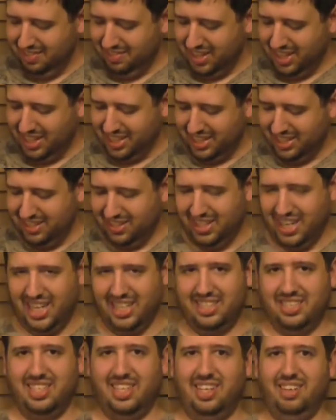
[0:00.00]
Figure do a
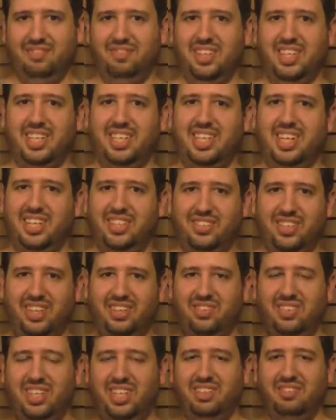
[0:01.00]
nice up, uh, figure another
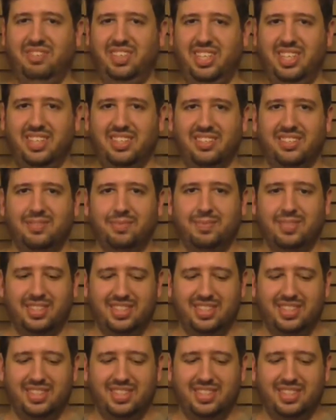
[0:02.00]
drink related video.